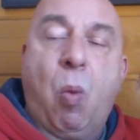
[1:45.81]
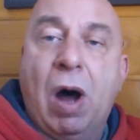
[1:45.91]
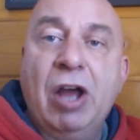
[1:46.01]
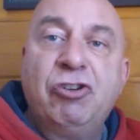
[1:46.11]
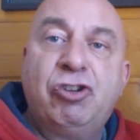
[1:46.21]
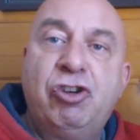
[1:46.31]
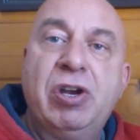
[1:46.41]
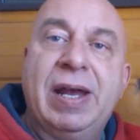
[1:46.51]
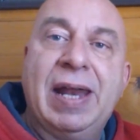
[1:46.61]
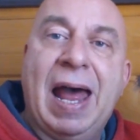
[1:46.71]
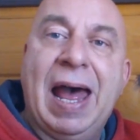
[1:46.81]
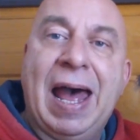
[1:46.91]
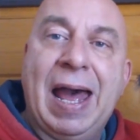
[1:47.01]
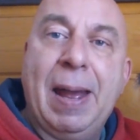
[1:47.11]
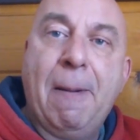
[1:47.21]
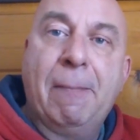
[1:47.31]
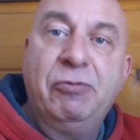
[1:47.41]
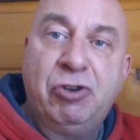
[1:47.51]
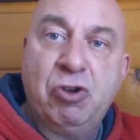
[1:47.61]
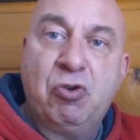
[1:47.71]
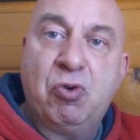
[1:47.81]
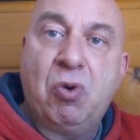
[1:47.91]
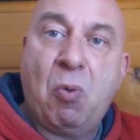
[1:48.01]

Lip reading: What should I do?